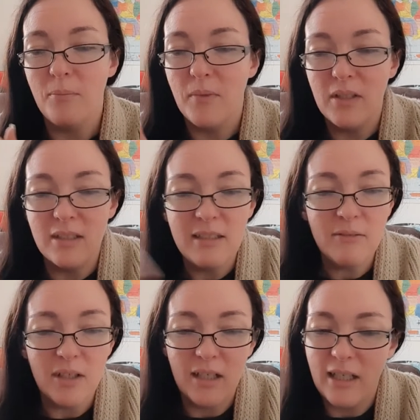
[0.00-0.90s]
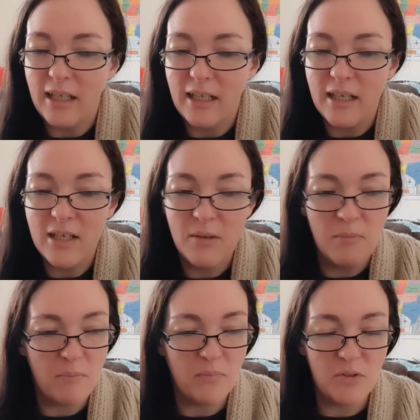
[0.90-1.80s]
Leave a
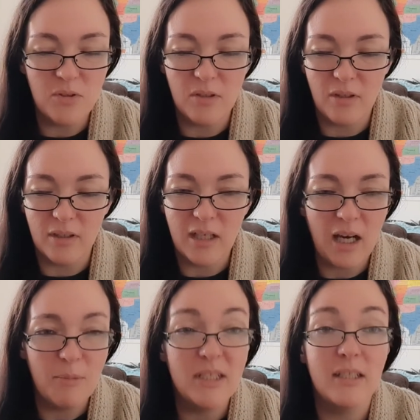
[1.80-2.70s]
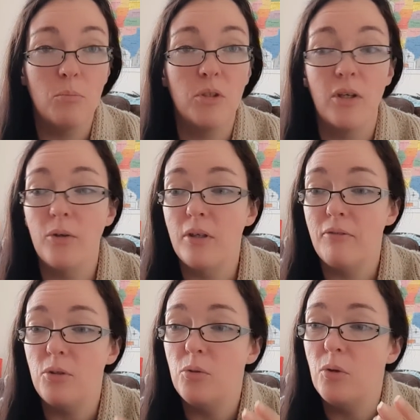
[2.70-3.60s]
comment down below if
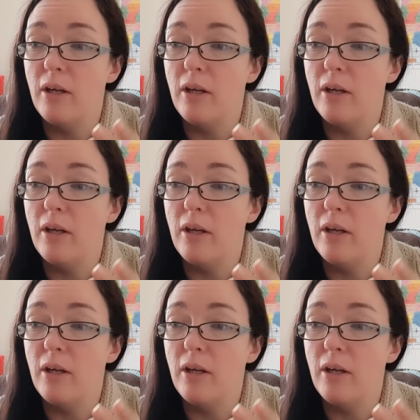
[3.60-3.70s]
you